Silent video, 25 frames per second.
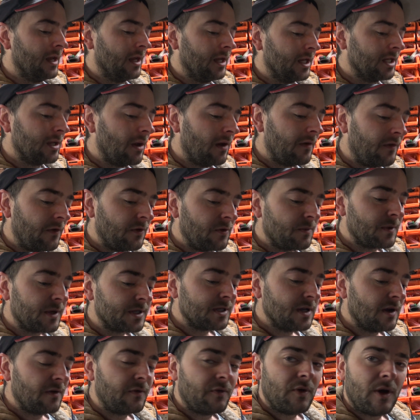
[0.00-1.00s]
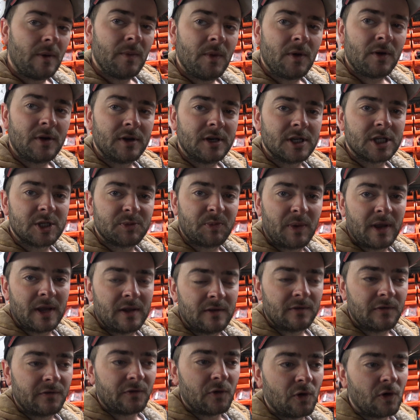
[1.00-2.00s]
So I thought to myself, well, I'm not going to
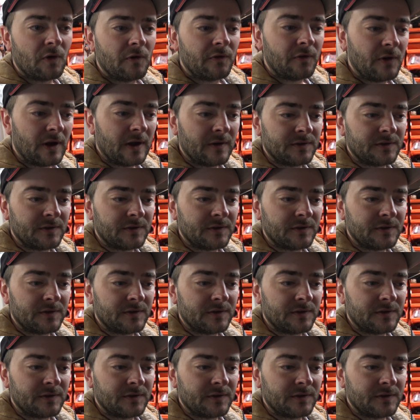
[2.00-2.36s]
spend £400,